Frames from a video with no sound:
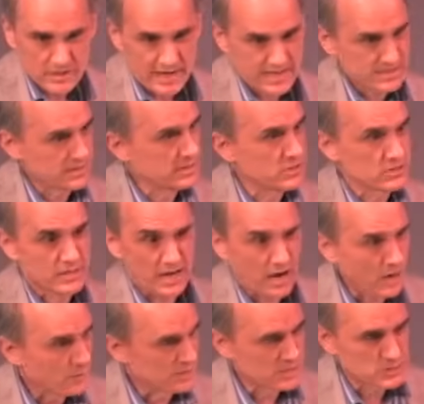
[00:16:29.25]
two guys and
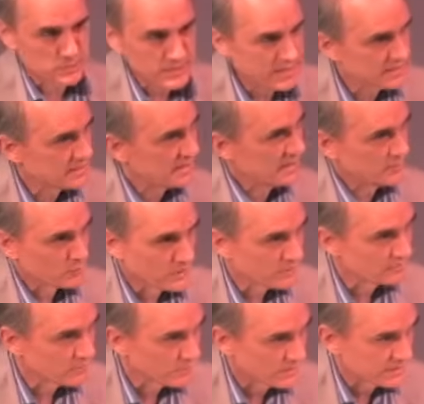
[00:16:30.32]
usually always speak in
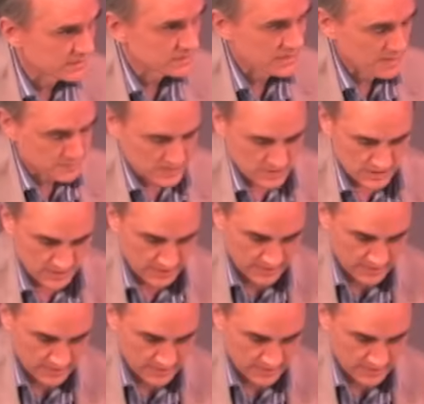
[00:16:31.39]
one voice, James and